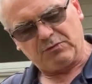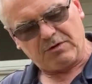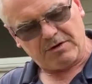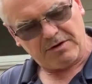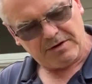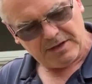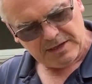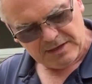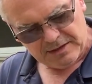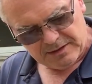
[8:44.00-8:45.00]
were
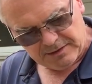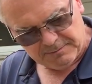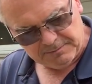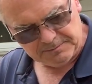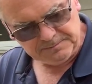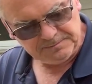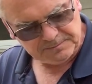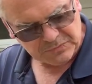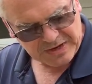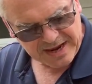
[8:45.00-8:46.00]

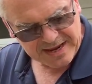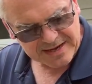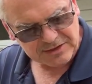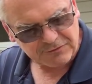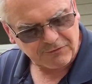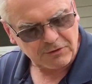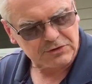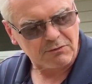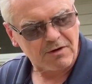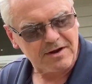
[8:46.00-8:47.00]
Diana's
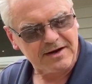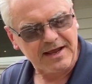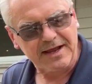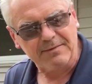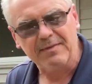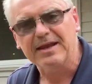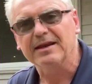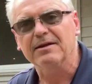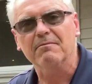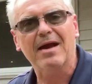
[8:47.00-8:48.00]
first run at
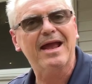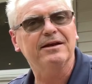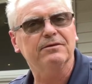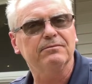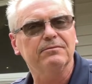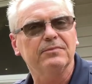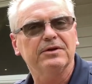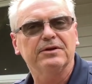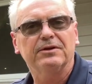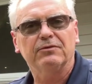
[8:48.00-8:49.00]
making a Magnum,
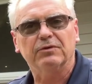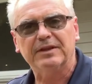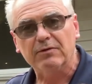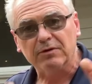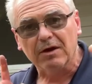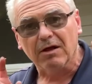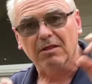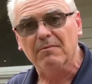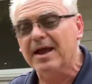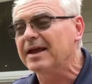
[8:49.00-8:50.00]
what they would call
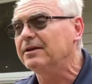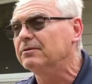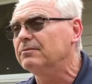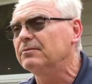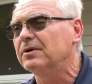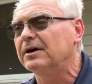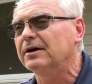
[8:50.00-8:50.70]
a Magnum